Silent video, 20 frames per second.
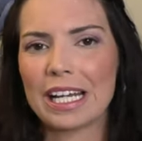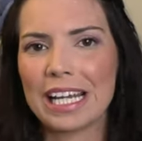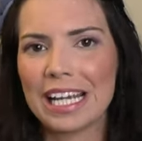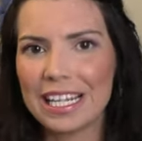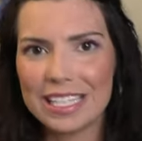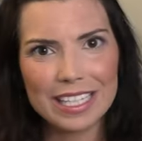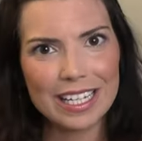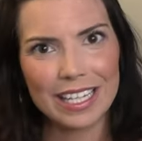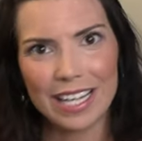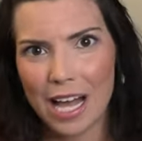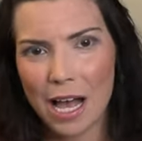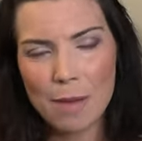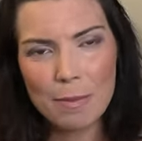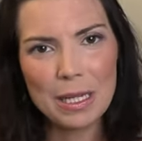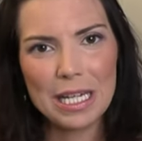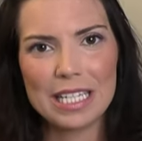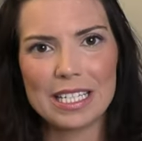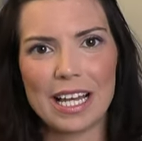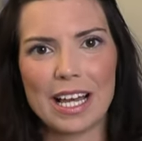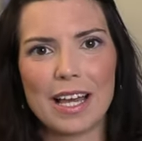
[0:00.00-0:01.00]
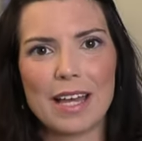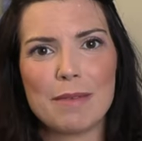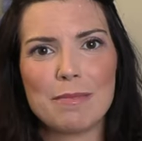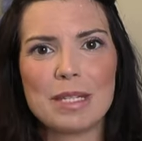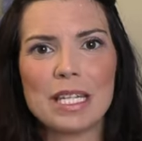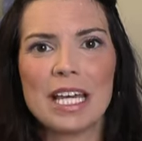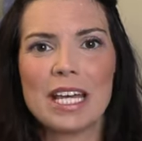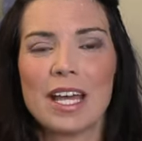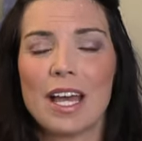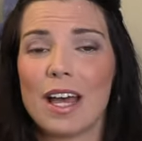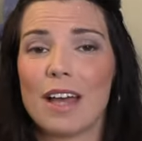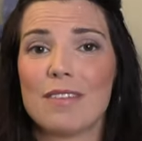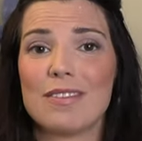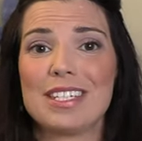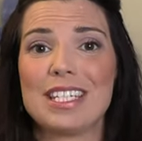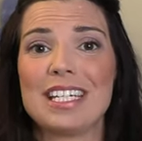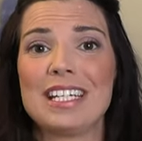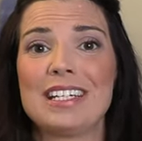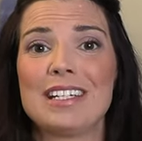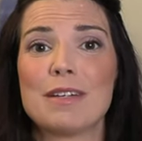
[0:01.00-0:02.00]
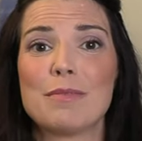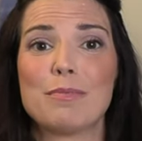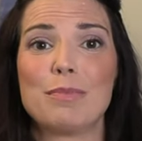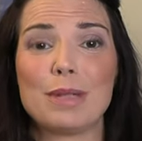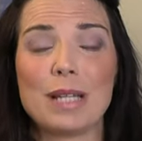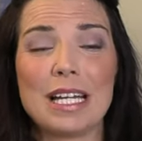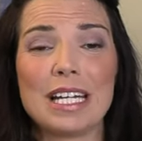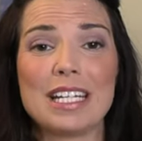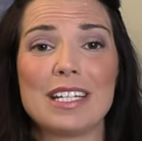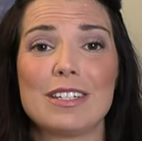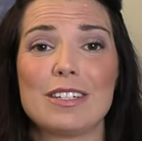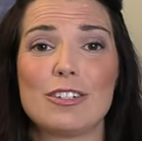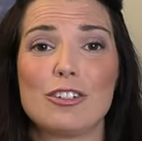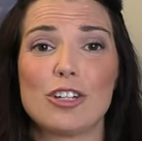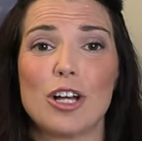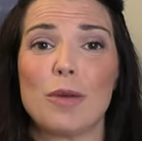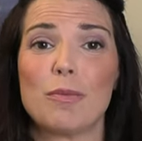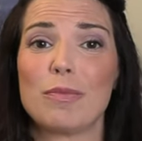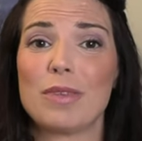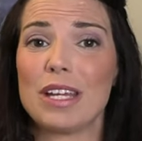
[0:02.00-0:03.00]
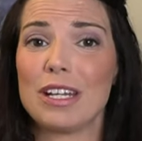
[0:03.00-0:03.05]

Can't tell you how many times I've seen blennies jump.